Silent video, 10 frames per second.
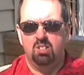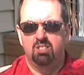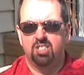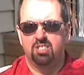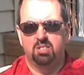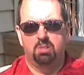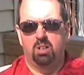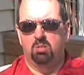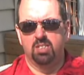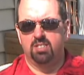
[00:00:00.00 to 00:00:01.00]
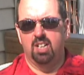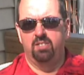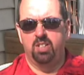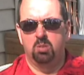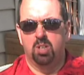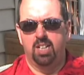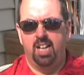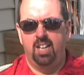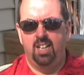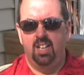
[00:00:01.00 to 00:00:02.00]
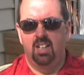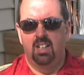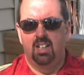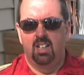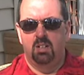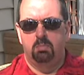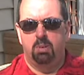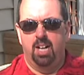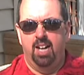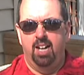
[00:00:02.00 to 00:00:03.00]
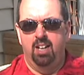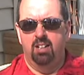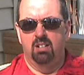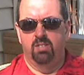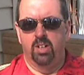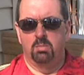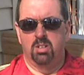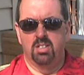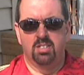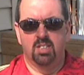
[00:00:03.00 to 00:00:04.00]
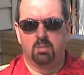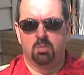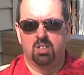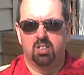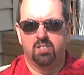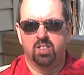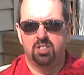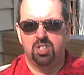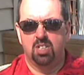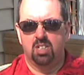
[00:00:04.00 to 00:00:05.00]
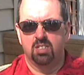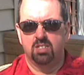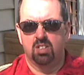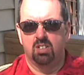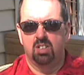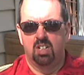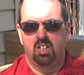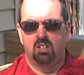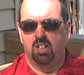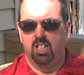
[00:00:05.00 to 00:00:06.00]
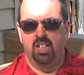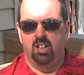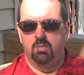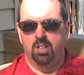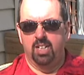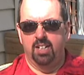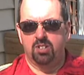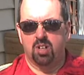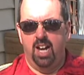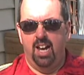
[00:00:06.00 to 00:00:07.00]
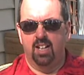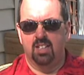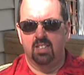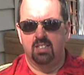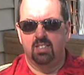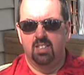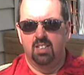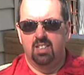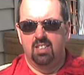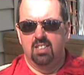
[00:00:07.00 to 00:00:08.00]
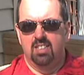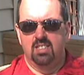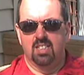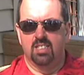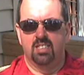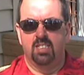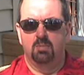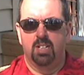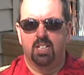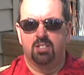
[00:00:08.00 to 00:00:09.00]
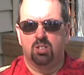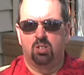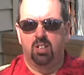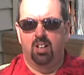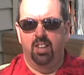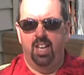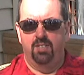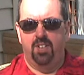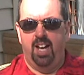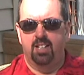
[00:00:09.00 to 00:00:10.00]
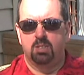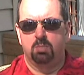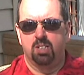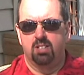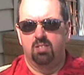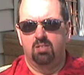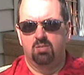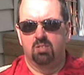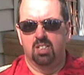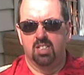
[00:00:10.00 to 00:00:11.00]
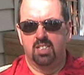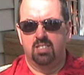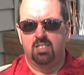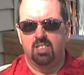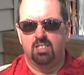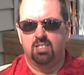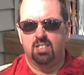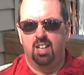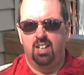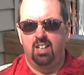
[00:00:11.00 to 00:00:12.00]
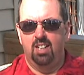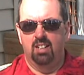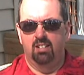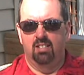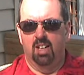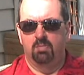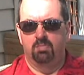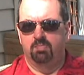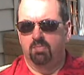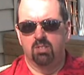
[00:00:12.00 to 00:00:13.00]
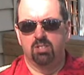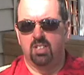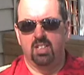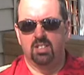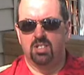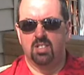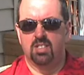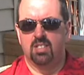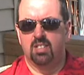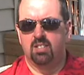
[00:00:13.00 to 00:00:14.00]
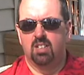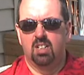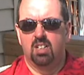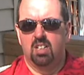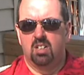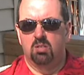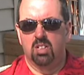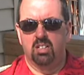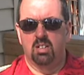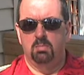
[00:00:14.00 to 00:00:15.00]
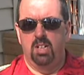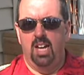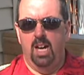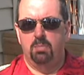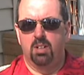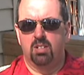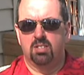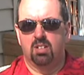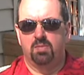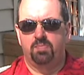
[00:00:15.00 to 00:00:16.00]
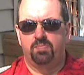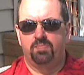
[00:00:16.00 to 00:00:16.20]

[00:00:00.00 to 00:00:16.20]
which is about 170, 180 by November, December of this year. So right now I'm right on track. It doesn't seem like going all that fast, but really it's steady, and I'm losing inches, and really couldn't be happier. So